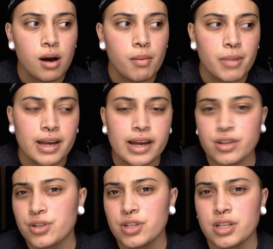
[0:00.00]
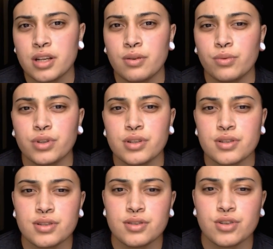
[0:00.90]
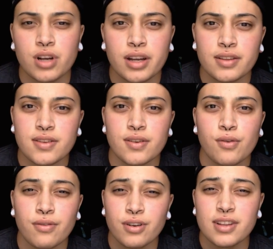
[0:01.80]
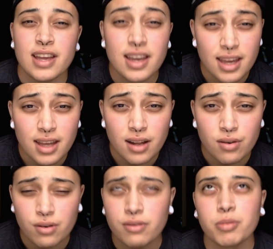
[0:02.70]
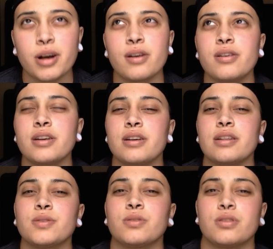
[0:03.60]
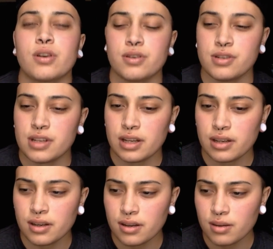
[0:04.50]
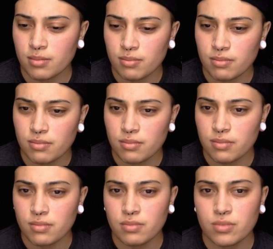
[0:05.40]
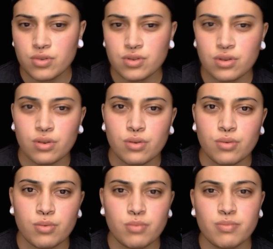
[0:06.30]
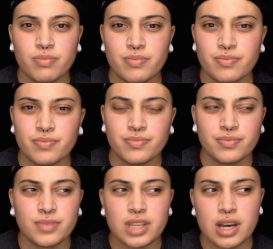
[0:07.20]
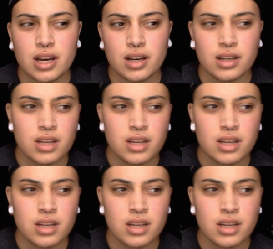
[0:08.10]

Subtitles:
my estrogen was trying to overtake it or overpower it. That's what the doctor said. So yeah,